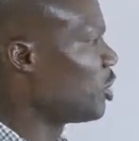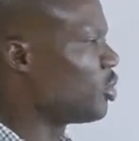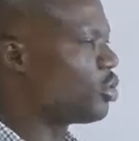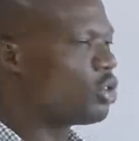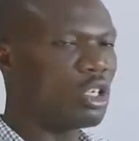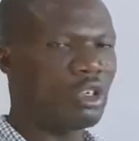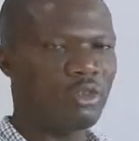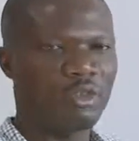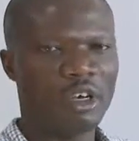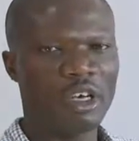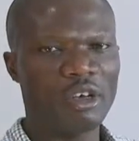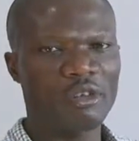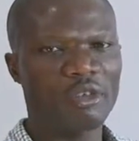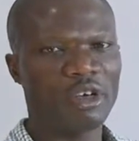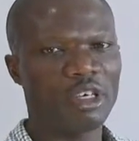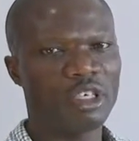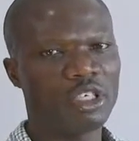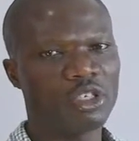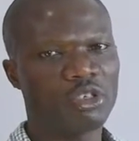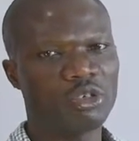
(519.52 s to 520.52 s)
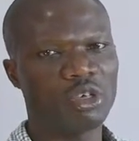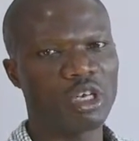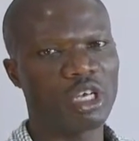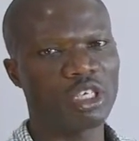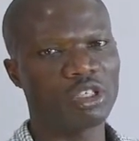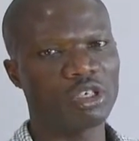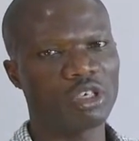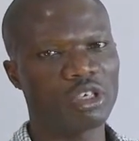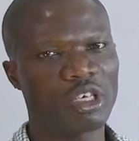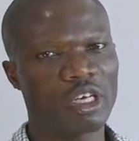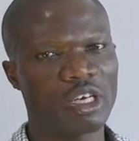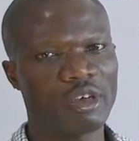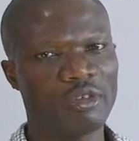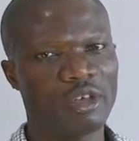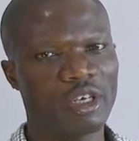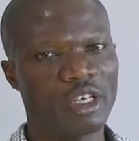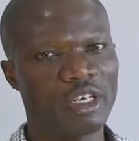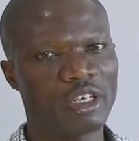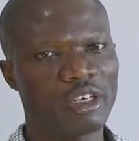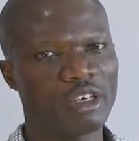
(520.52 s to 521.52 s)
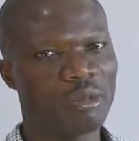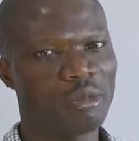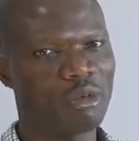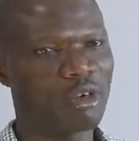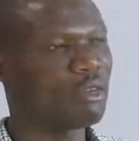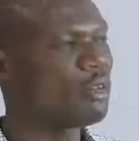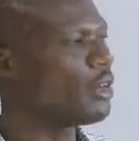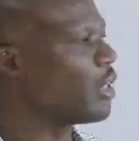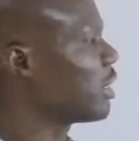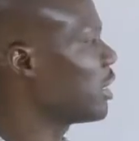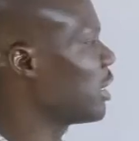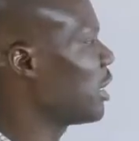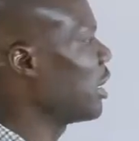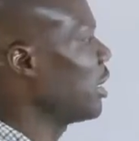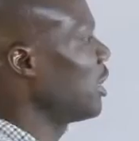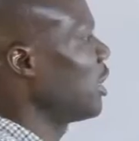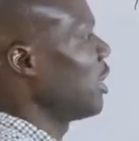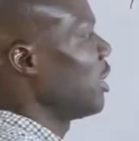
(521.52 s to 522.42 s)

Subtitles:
25 and 2 does not have any common factor,